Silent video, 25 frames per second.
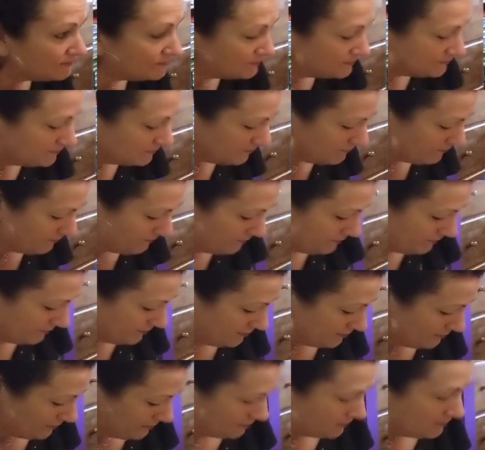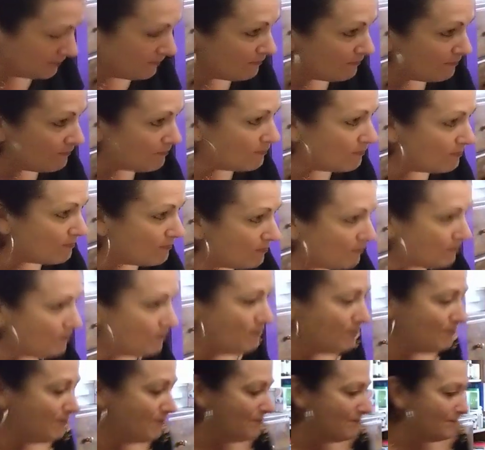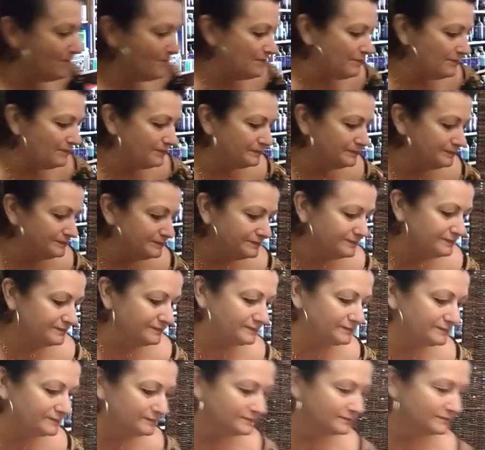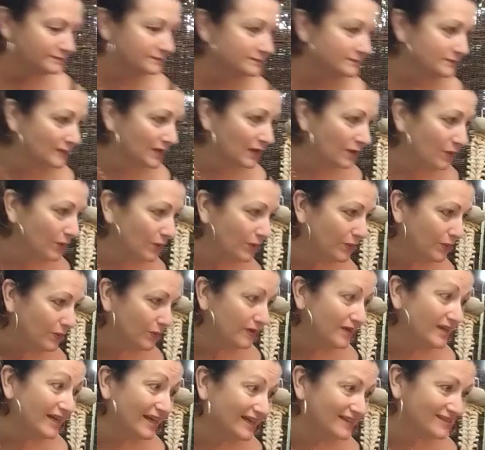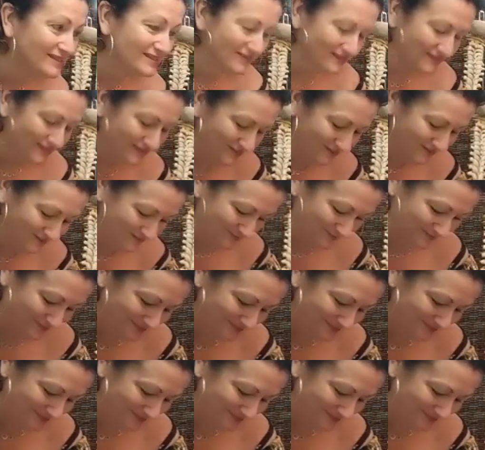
But you're still, uh, yeah, being on your feet, you're on your feet. Yes.